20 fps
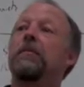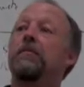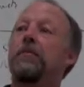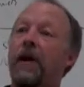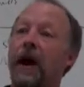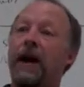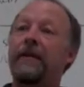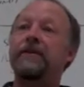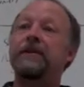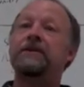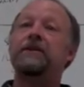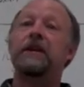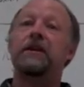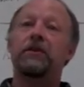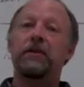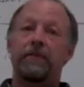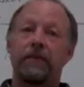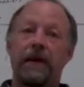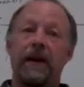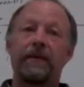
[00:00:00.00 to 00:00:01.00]
private
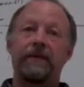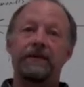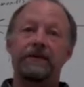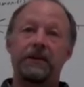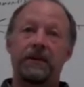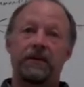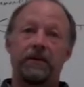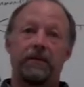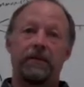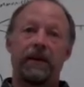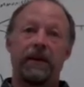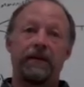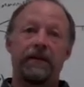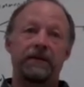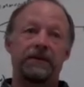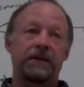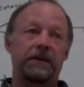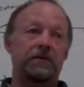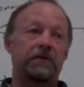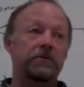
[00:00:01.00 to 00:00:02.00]
sector, private sector,
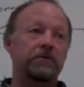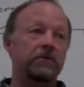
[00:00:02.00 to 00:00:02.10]
private sector.